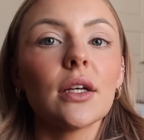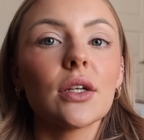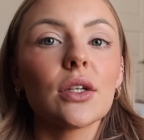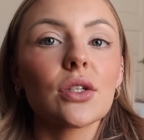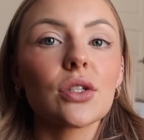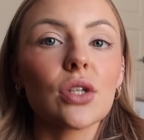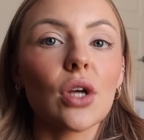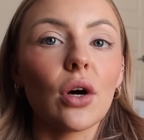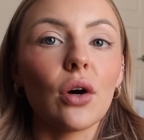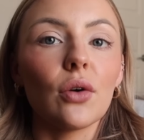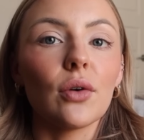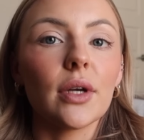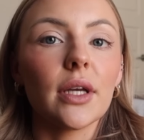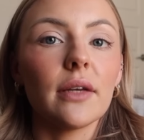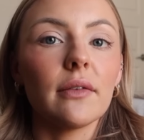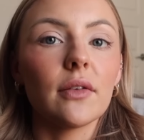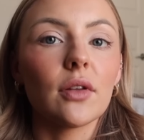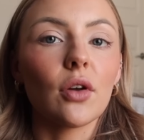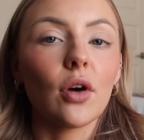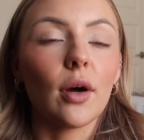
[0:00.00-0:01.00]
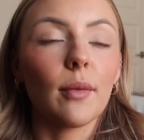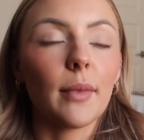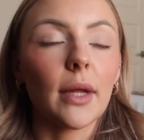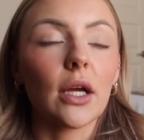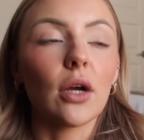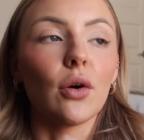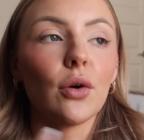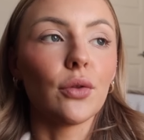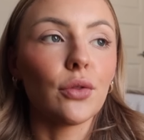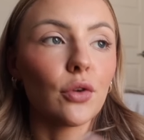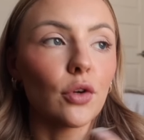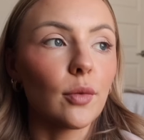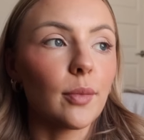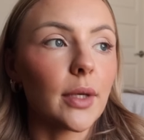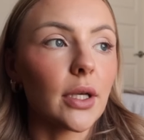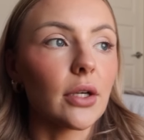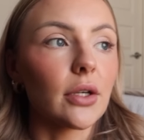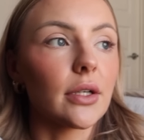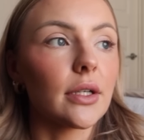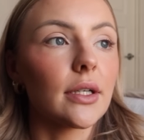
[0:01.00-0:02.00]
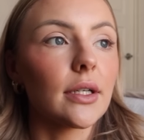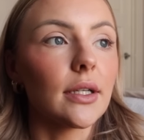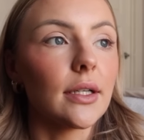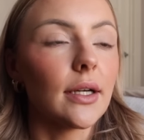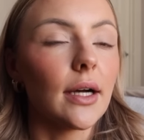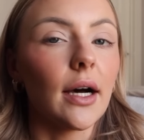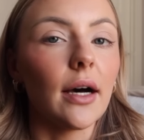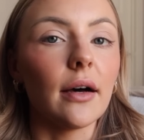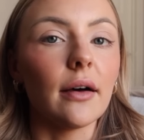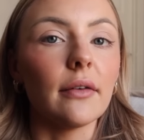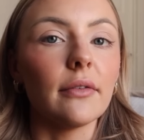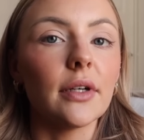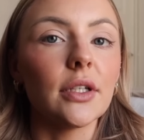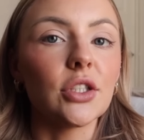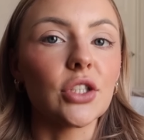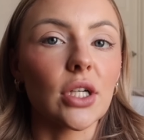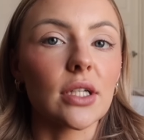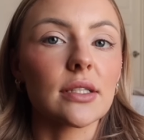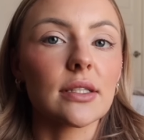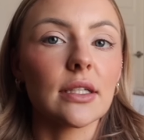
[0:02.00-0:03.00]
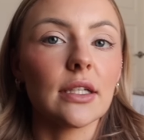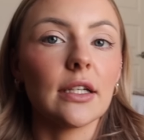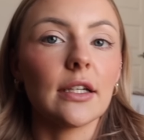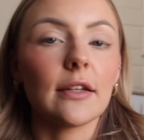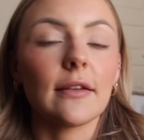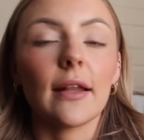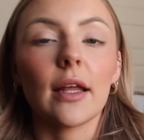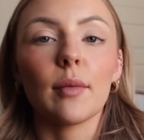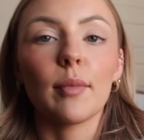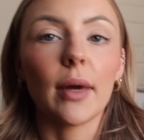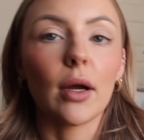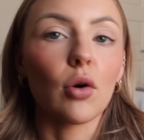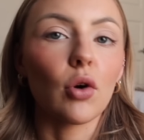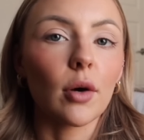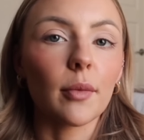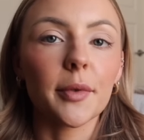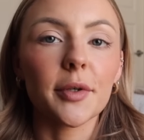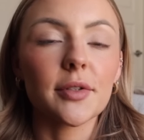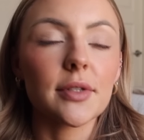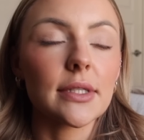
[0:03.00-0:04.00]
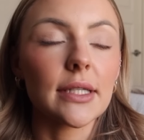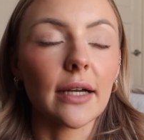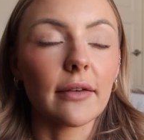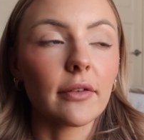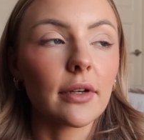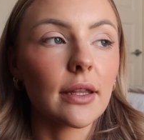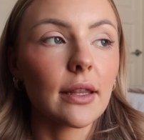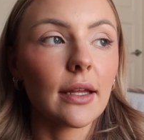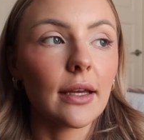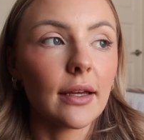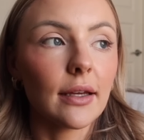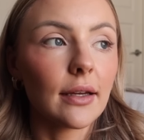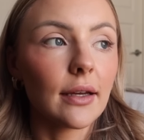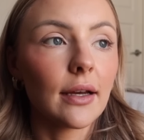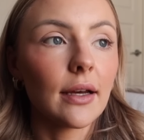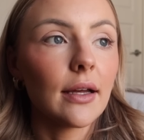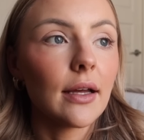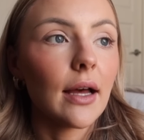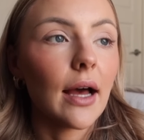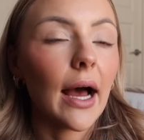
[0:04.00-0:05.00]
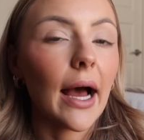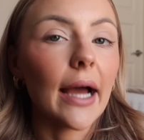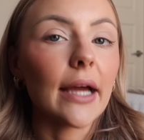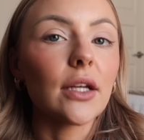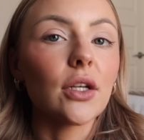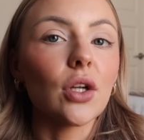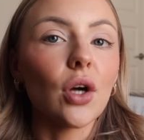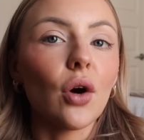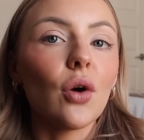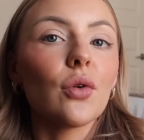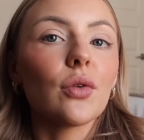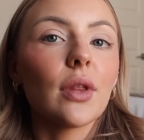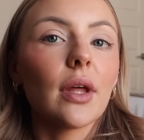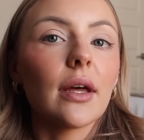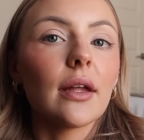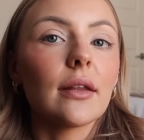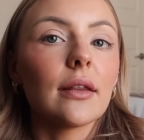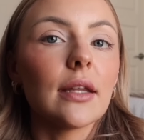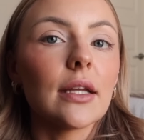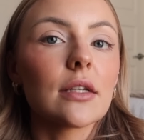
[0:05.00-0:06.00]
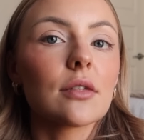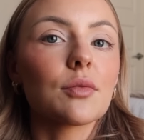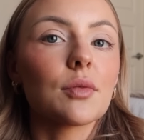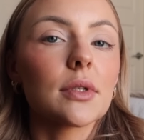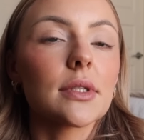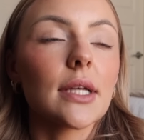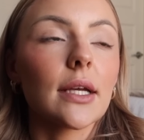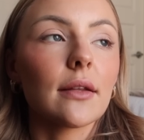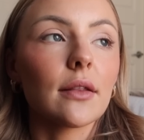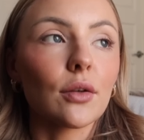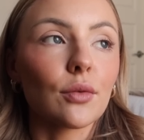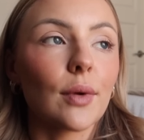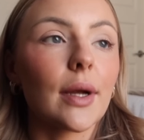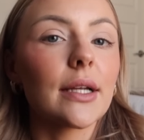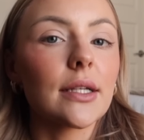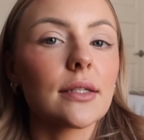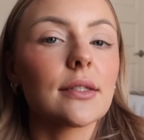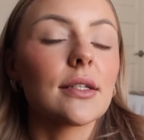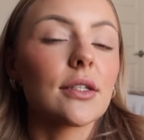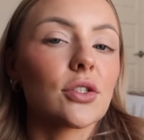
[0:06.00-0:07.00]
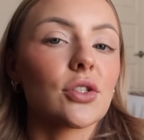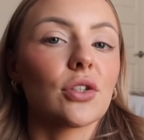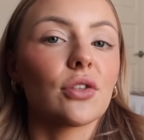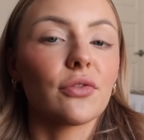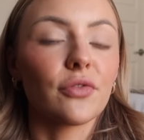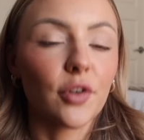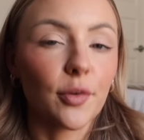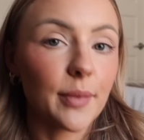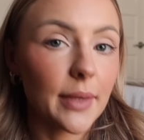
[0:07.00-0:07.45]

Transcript: so even though I'm like going through a period of adjusting and like my hormones and everything, I know that this was like the right decision for